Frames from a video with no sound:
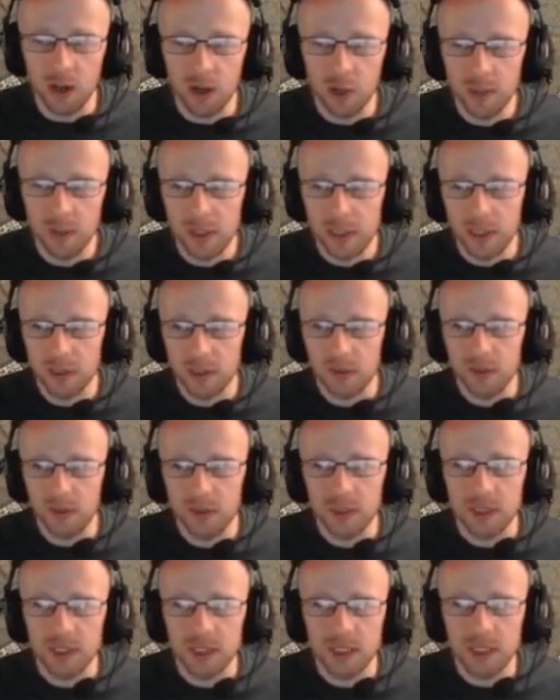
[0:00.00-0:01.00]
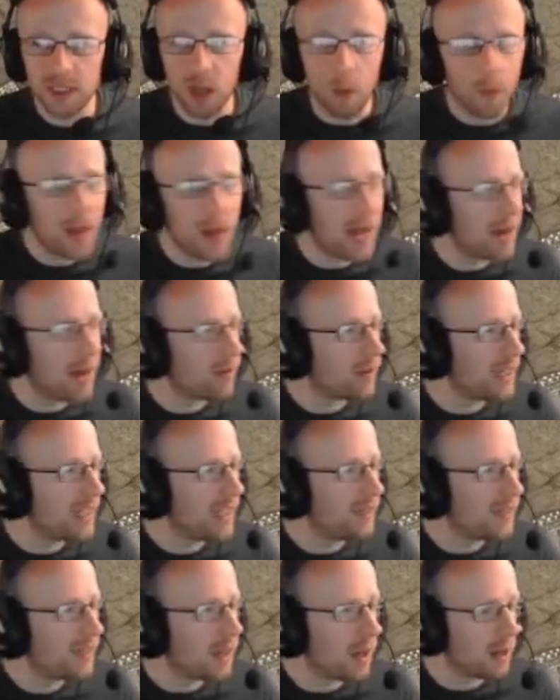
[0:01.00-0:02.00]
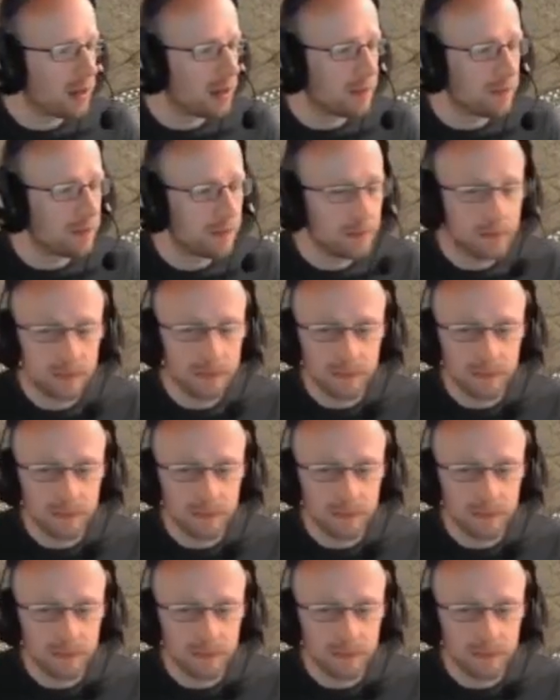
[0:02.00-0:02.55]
coming to stop our relief column.